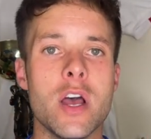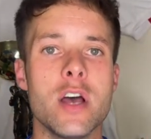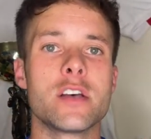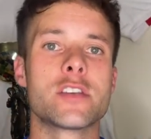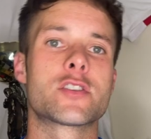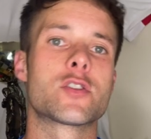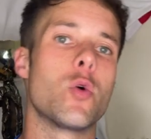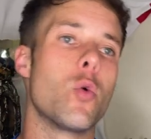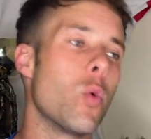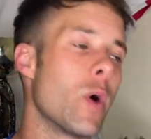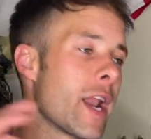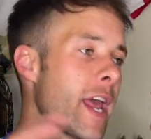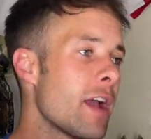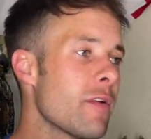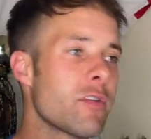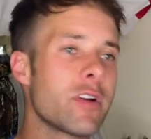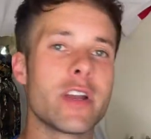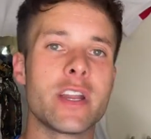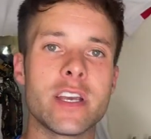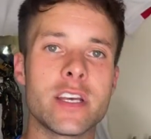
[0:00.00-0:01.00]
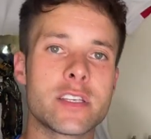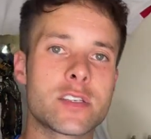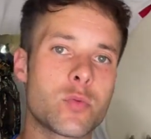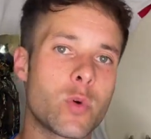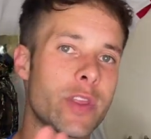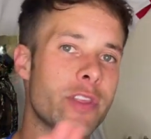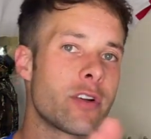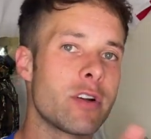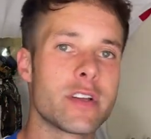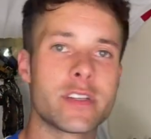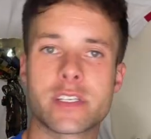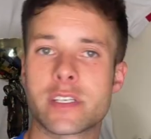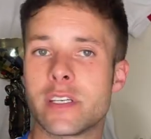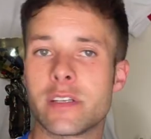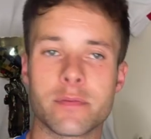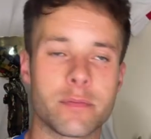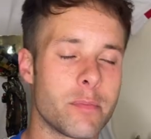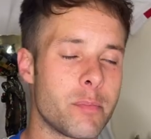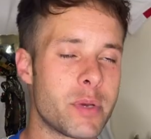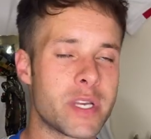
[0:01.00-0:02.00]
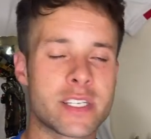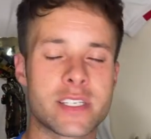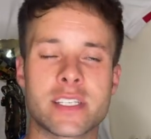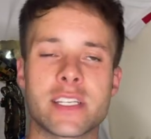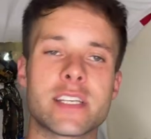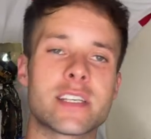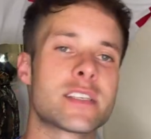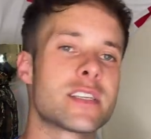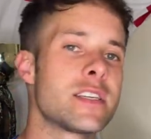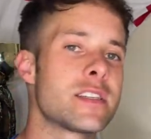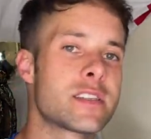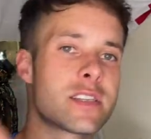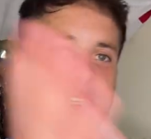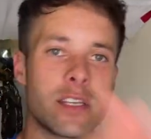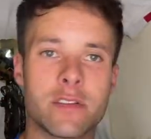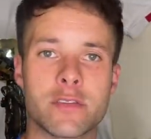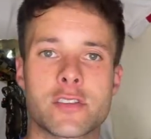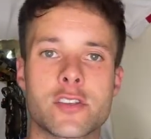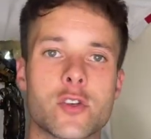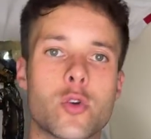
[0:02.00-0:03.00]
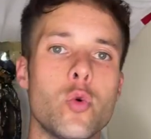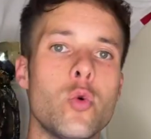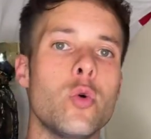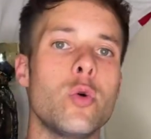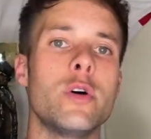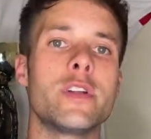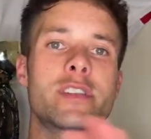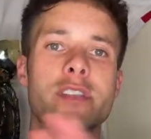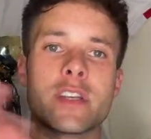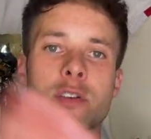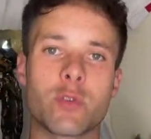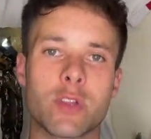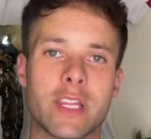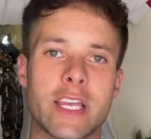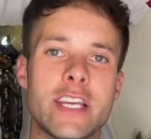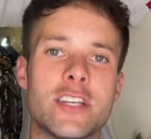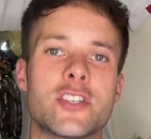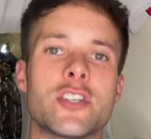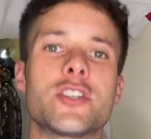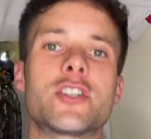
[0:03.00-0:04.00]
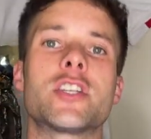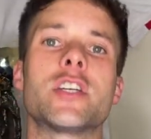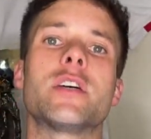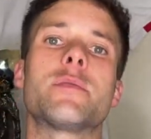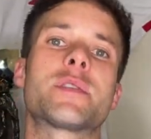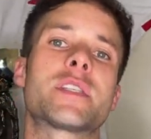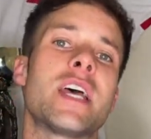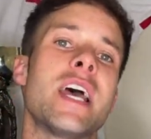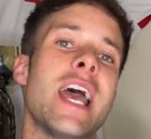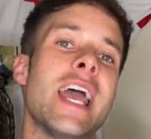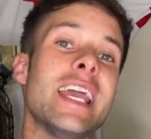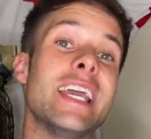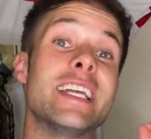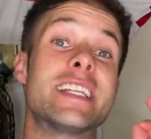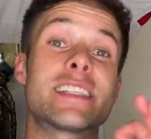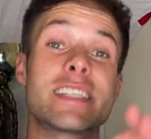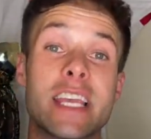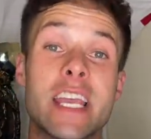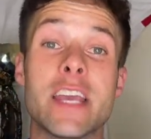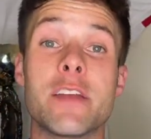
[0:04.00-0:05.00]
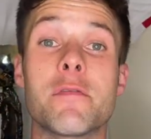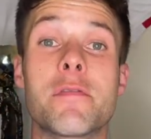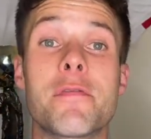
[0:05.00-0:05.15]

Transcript: So whatever it is, whether it's in business, it's in school, it's in relationships, it's in